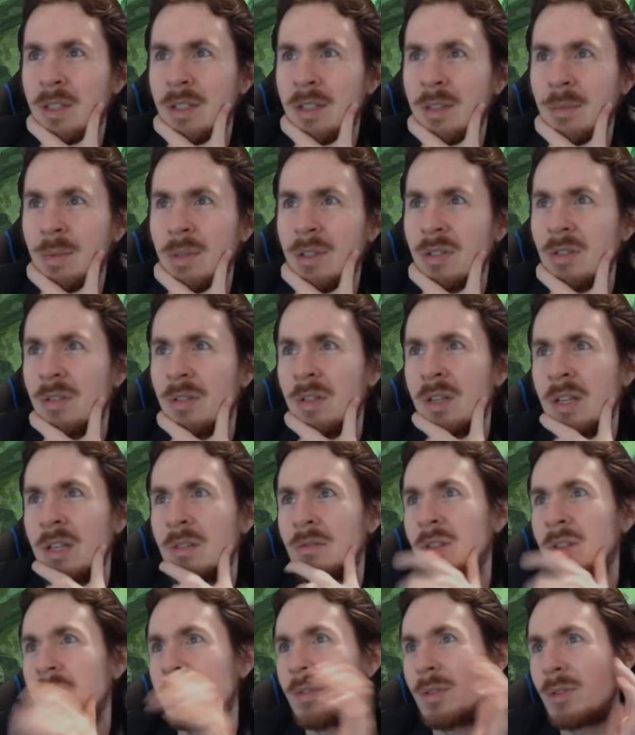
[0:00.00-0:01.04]
makes your land
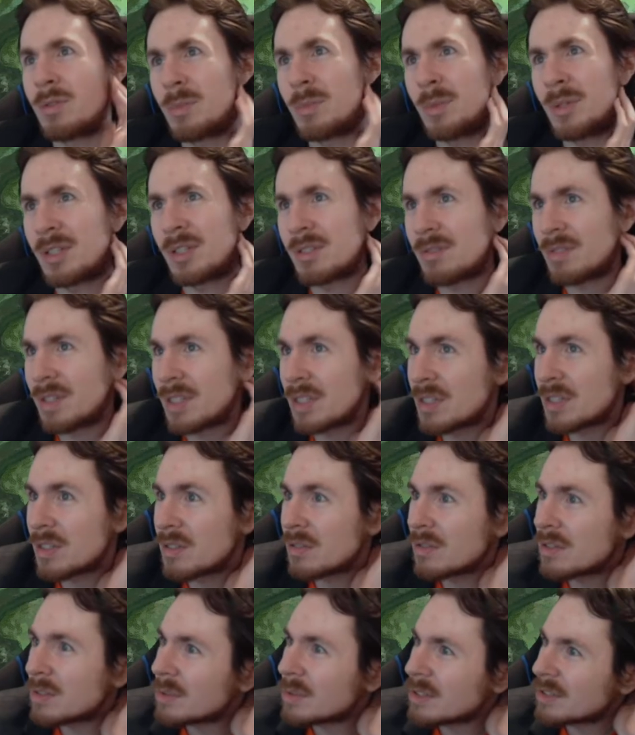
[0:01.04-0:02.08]
really vulnerable, doesn't really
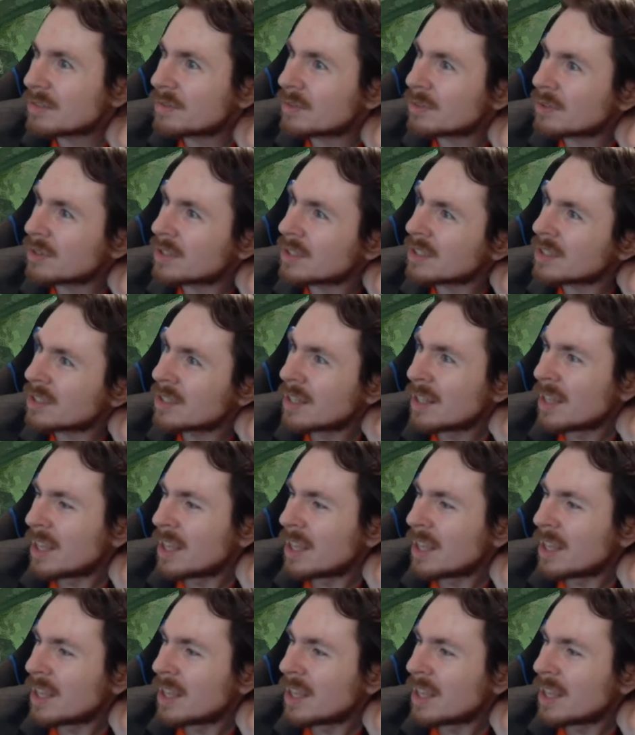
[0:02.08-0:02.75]
do too much for you.